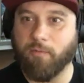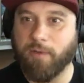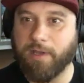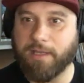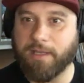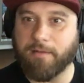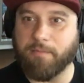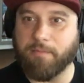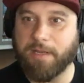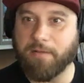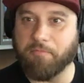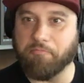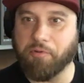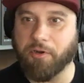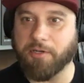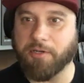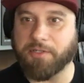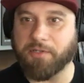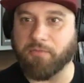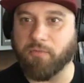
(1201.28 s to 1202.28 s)
we can meet in
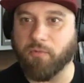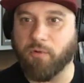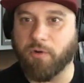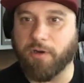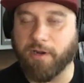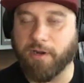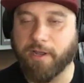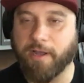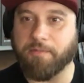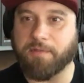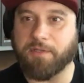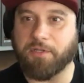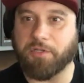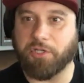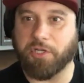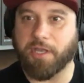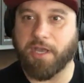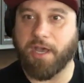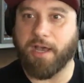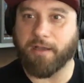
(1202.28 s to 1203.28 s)
person where it comes to
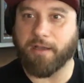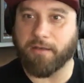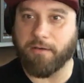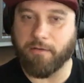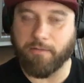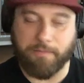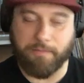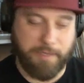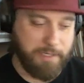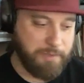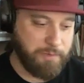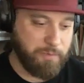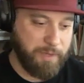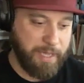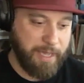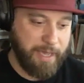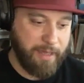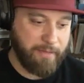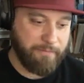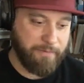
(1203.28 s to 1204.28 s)
Chicago, because we
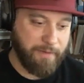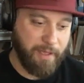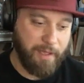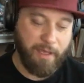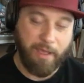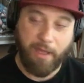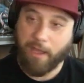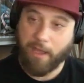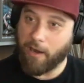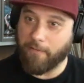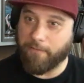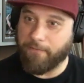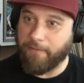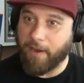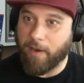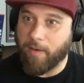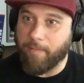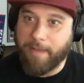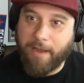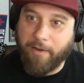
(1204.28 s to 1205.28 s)
have our
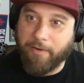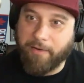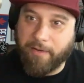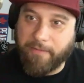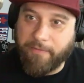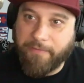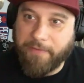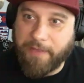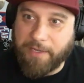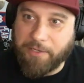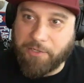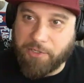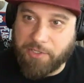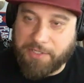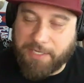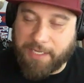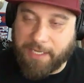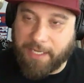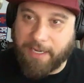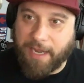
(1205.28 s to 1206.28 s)
fair amount of
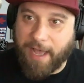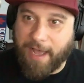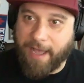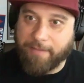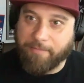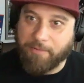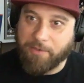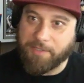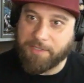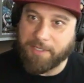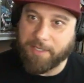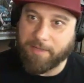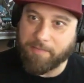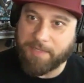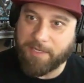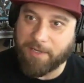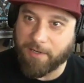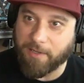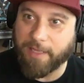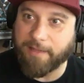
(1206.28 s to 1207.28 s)
interesting and odd museums
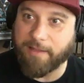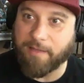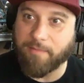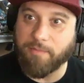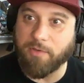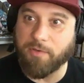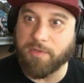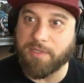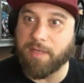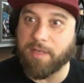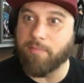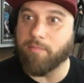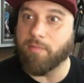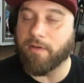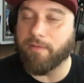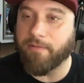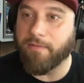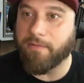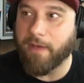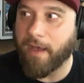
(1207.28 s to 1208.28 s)
here, like the Museum
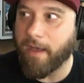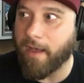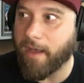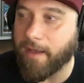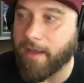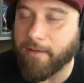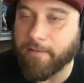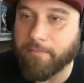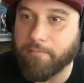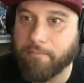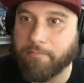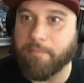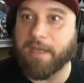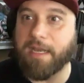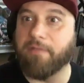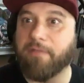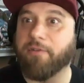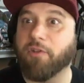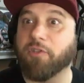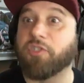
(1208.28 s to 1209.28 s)
of
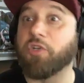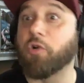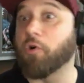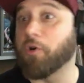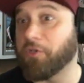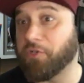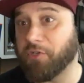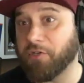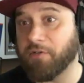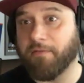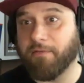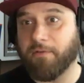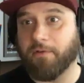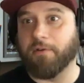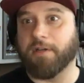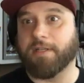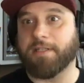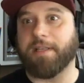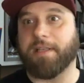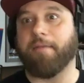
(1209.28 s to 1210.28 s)
Medieval Torture,
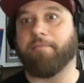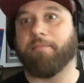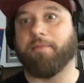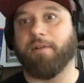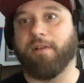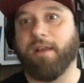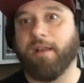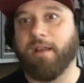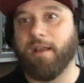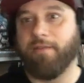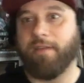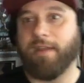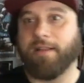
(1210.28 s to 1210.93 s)
for example.